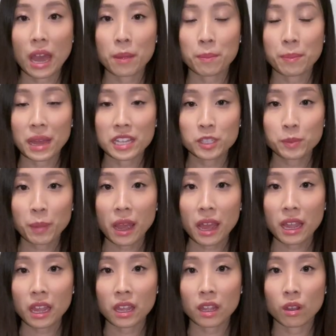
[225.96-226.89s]
at Best
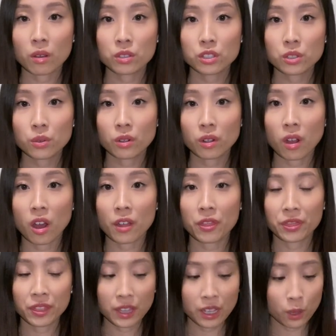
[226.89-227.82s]
Buy, I also
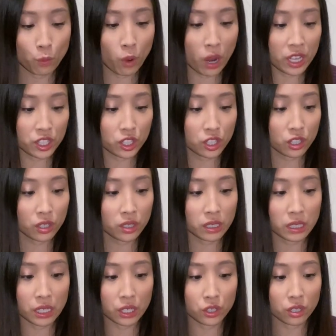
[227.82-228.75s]
got the
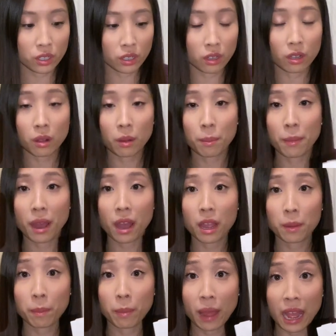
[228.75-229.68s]
Western Digital
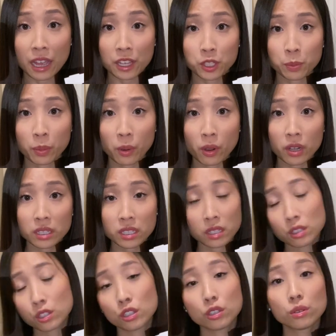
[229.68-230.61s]
My
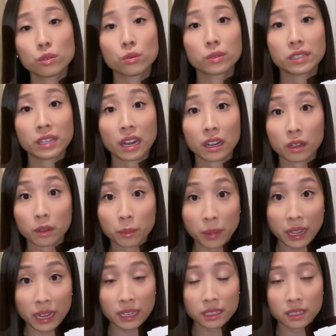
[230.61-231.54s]
Passport 2
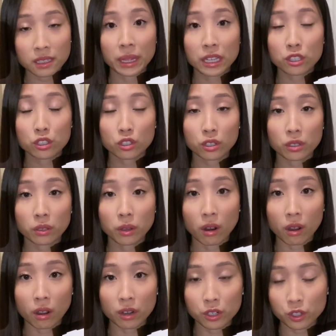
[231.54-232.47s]
terabyte external
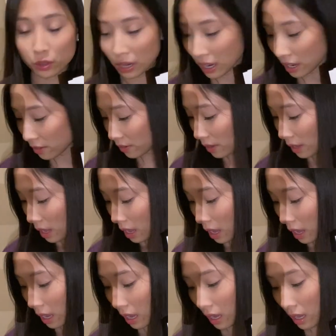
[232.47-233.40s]
hard drive,
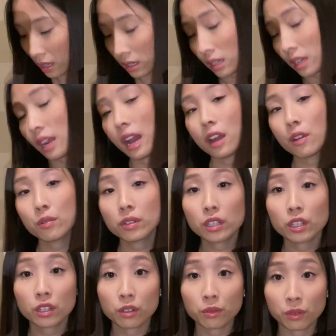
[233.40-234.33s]
and it had
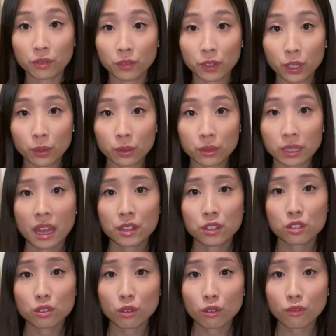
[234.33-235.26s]
really good reviews.
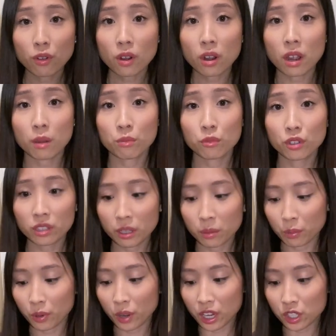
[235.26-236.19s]
And so far, I'm really
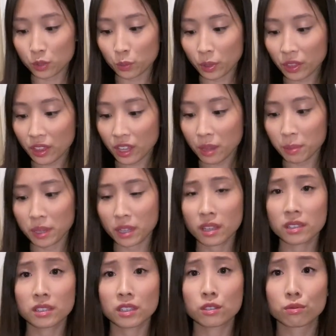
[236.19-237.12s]
impressed with it
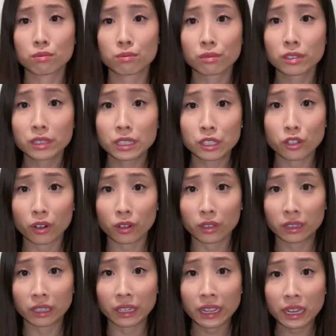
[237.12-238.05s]
because it's really
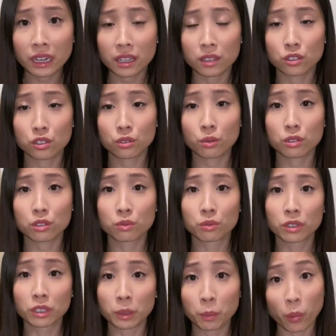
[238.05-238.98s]
darn light, and so it's
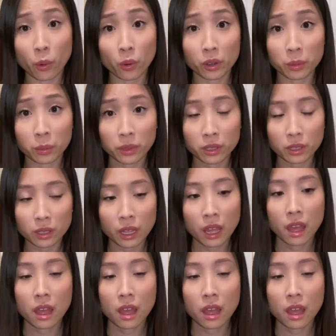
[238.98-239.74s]
really portable.